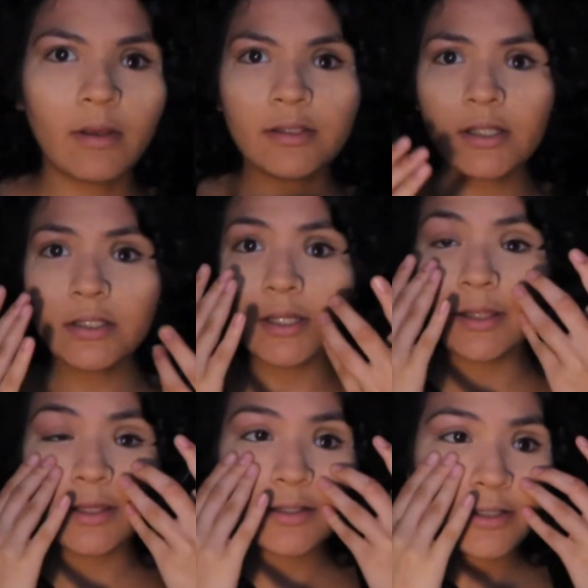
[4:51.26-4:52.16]
As you can
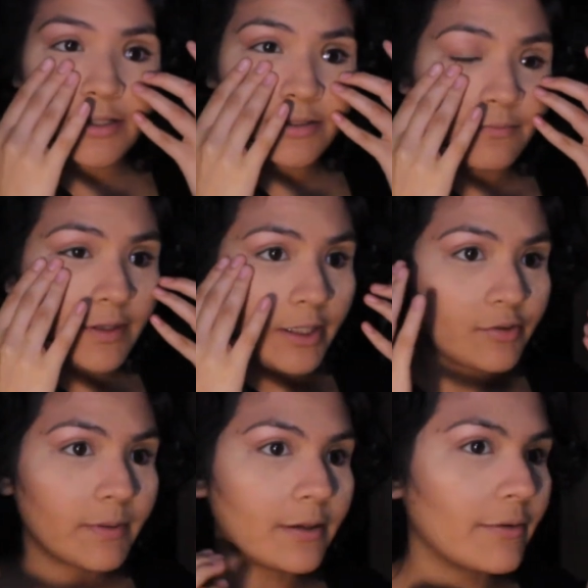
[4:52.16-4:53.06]
tell, it is getting some
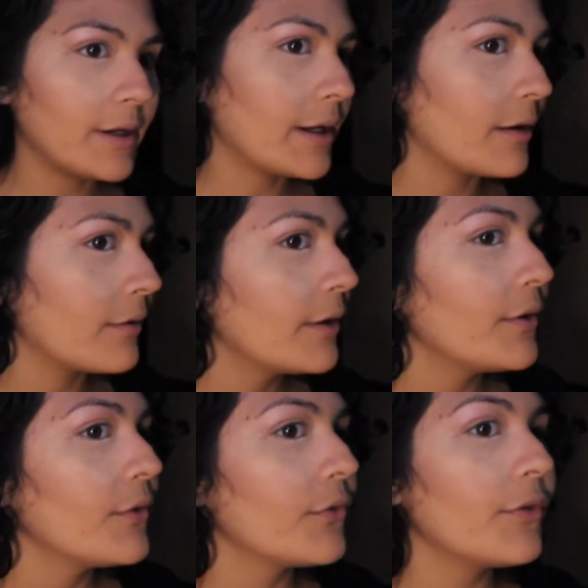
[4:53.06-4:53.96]
flashback right now.
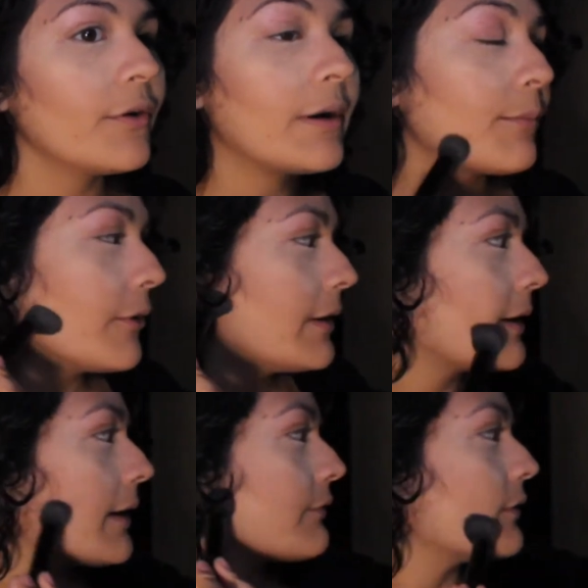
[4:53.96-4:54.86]
So I'm going
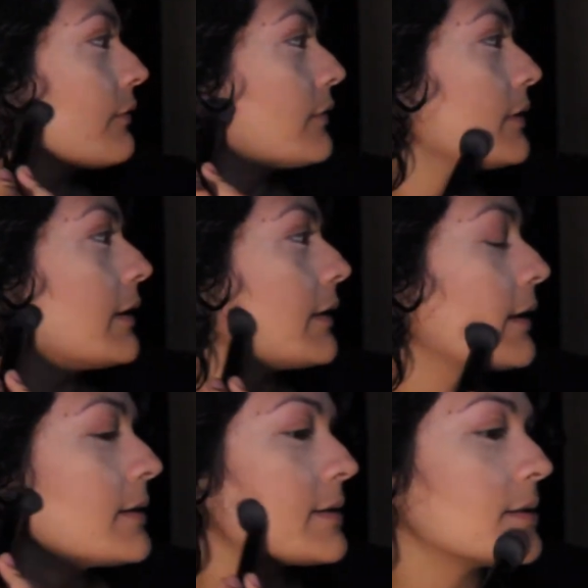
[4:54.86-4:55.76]
to have to get
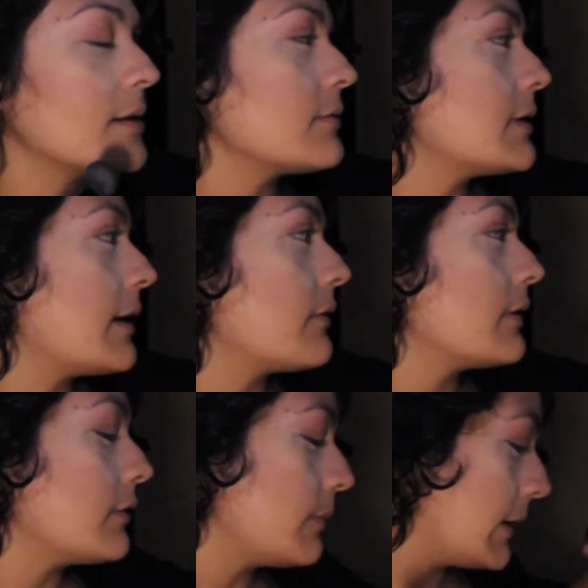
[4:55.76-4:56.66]
that to settle
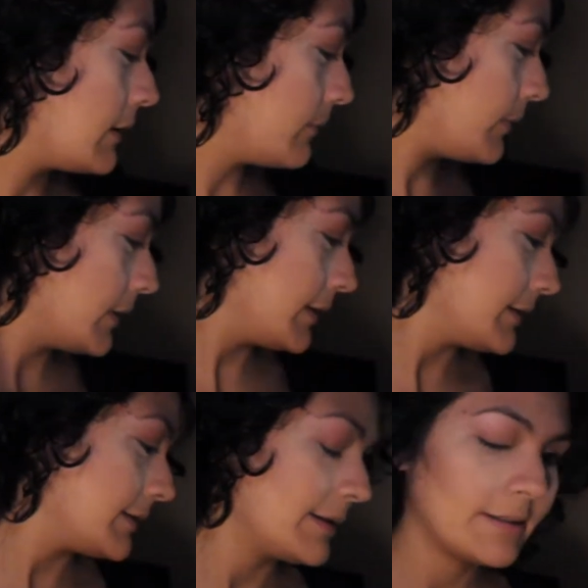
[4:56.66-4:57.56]
down a little bit,
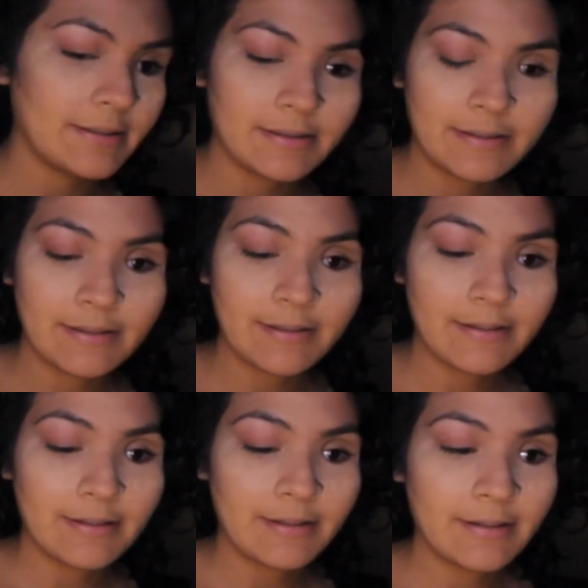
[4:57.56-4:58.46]
but
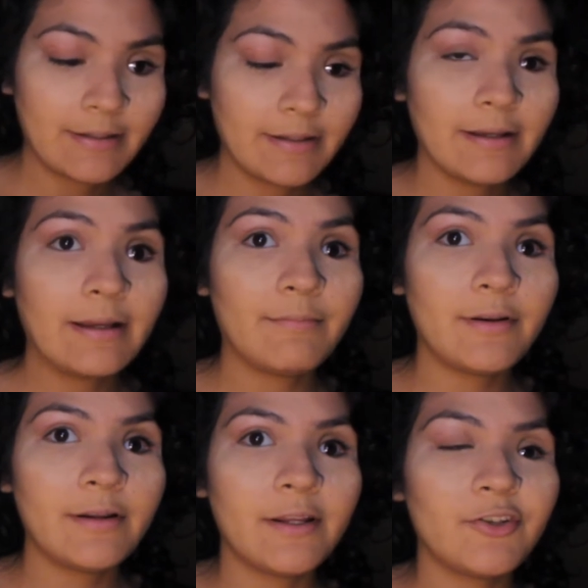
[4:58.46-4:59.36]
I'm
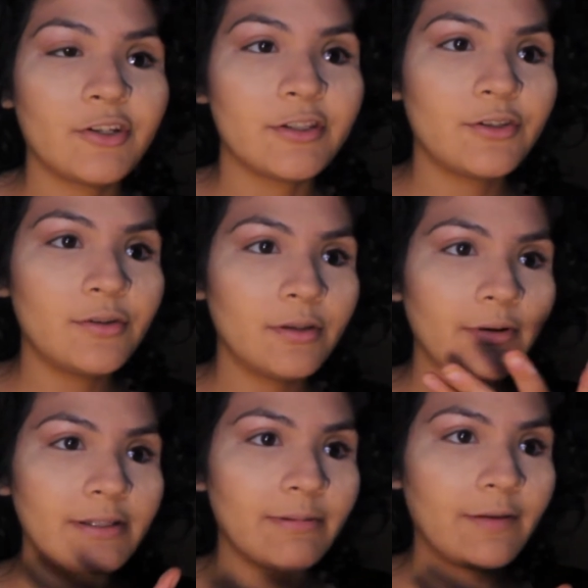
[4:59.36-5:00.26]
gonna just do the
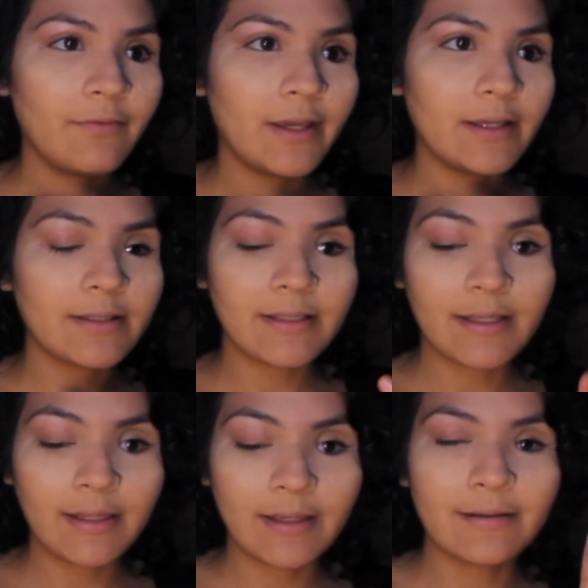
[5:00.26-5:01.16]
rest of my face
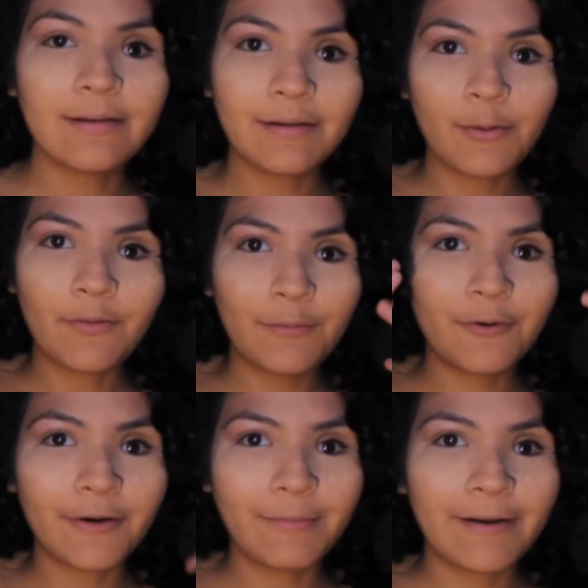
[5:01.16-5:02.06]
and then
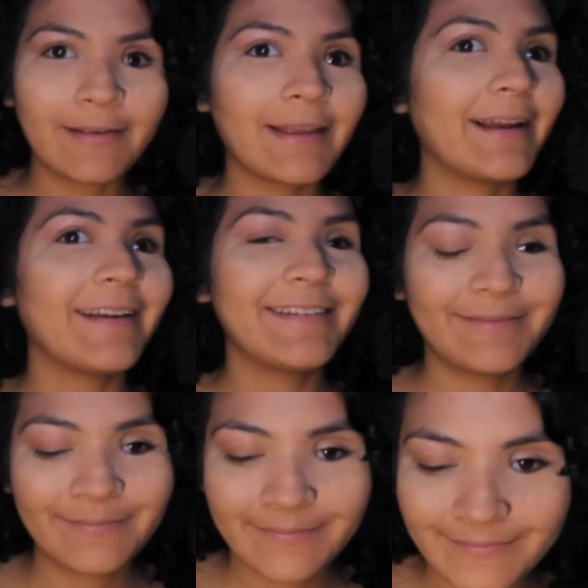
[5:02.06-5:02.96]
worry about that.
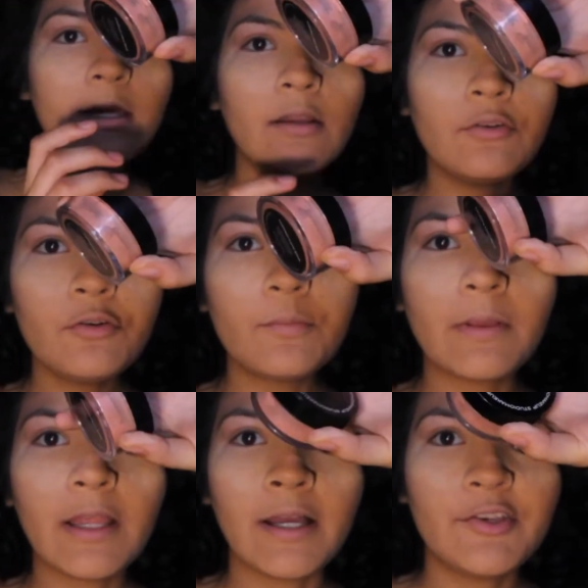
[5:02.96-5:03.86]
Okay, no new
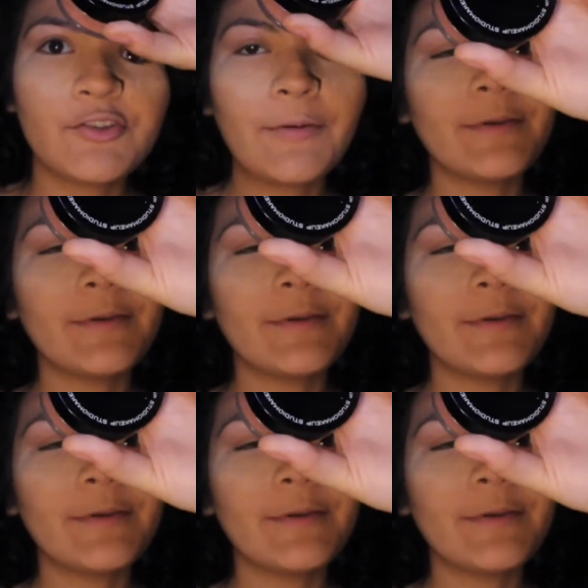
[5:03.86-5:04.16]
blush, so I'll